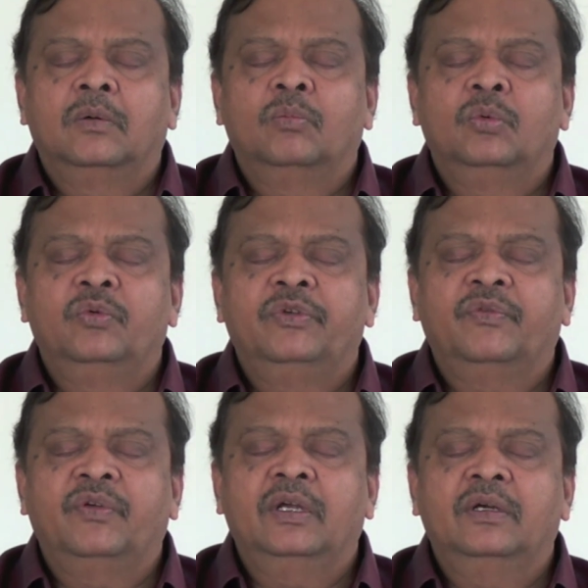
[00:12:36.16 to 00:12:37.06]
move your
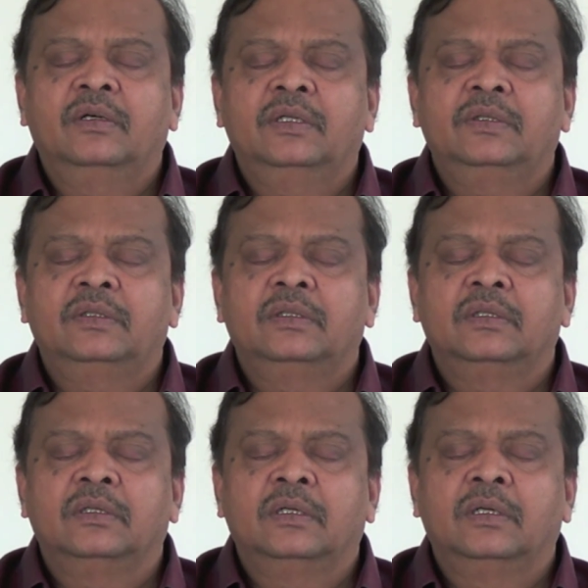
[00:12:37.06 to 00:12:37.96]
fingers,
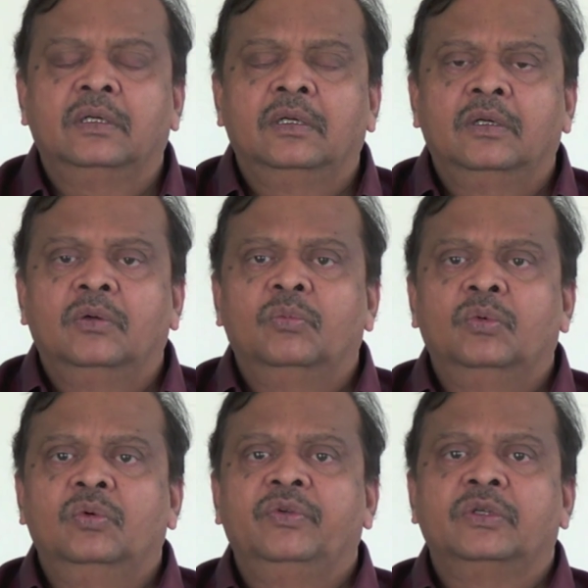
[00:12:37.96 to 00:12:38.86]

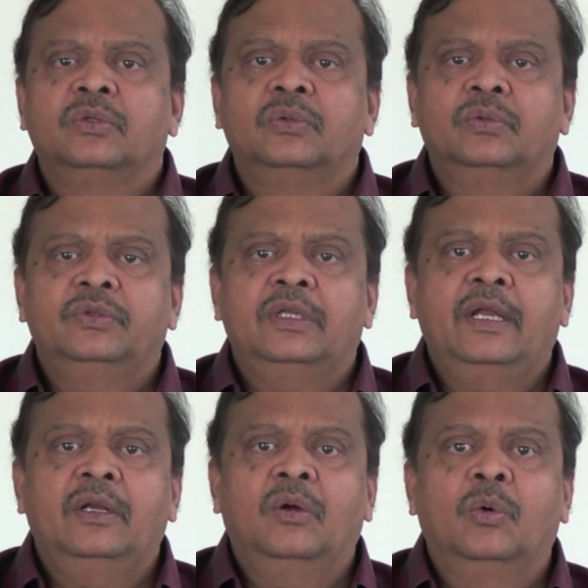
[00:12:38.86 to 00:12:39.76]
move your toes
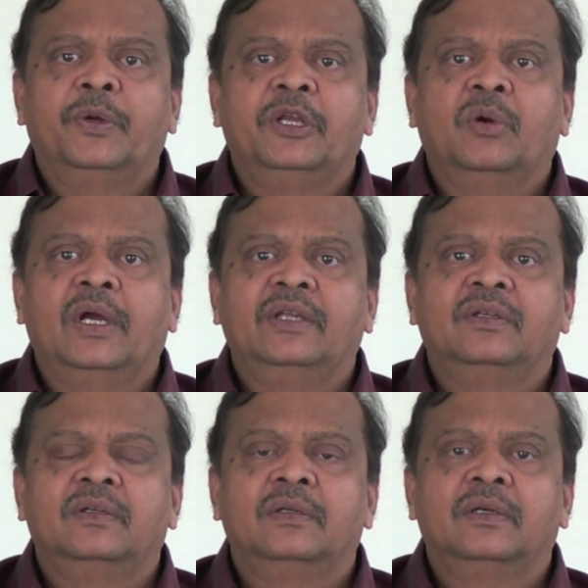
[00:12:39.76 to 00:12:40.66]
and open your eyes.